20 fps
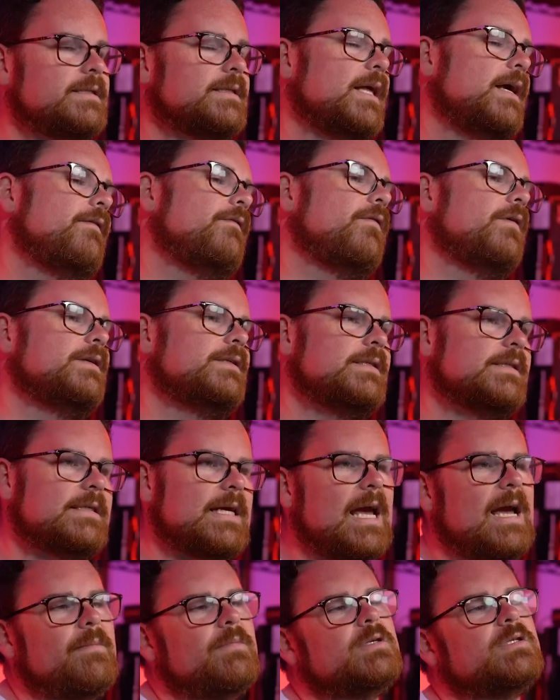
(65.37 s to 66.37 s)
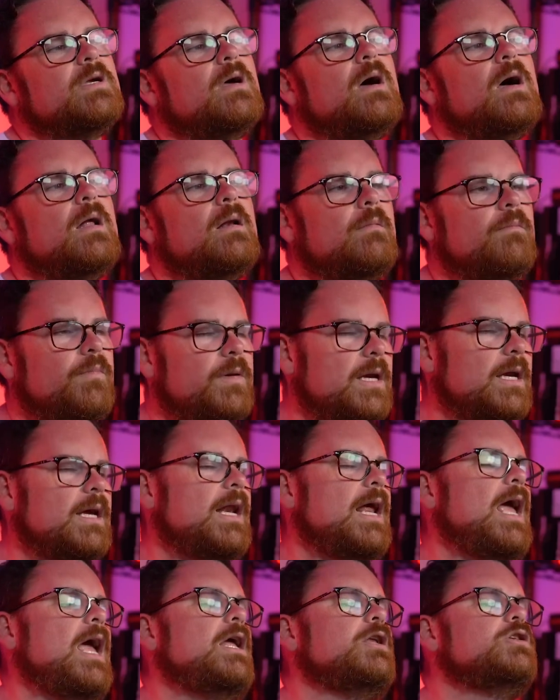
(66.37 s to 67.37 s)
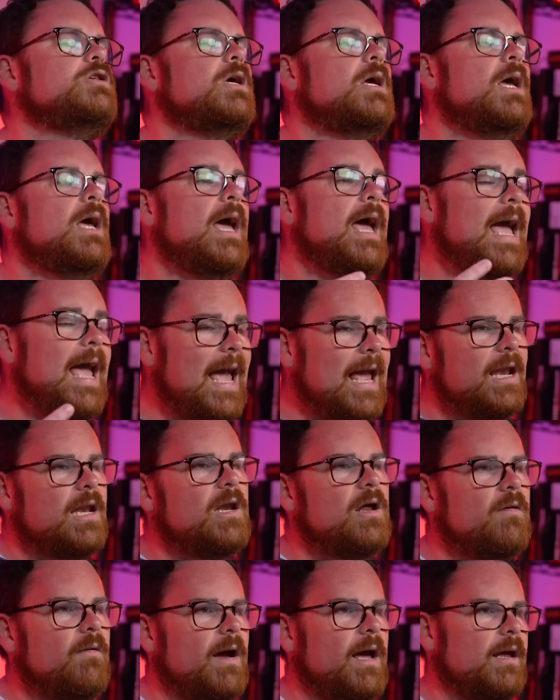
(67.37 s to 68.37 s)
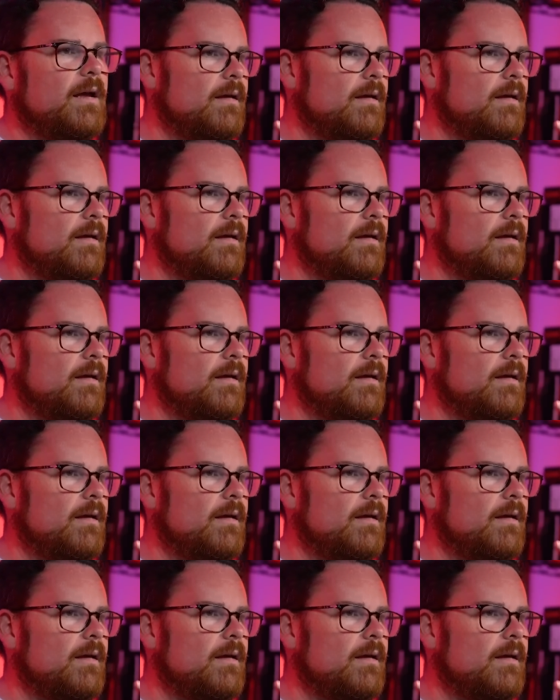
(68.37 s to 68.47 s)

like for instance Amazon, B&H, and Newegg.